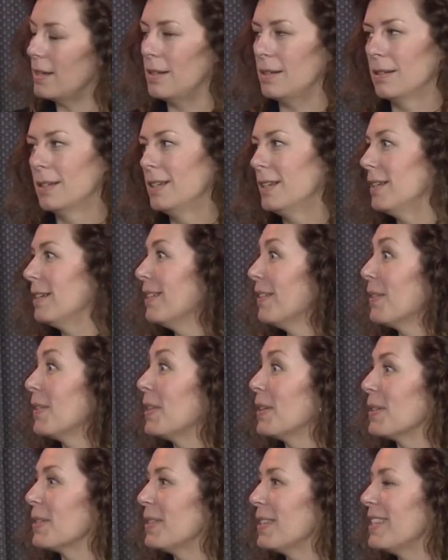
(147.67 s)
And well,
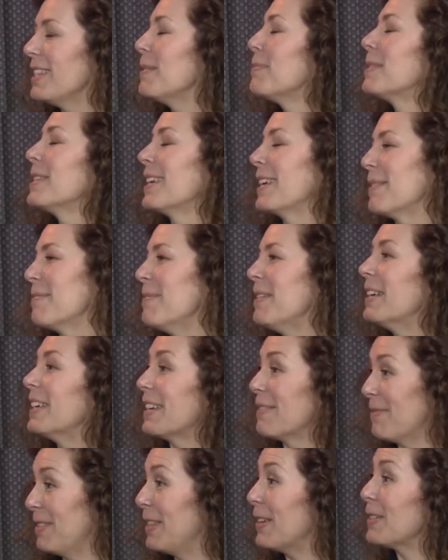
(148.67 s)
there's seems like a
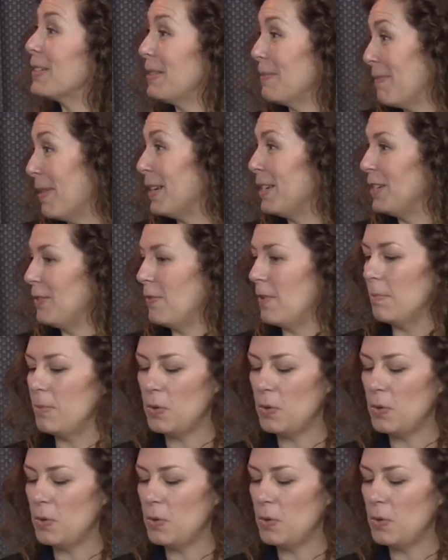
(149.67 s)
million, but there's a bunch of them.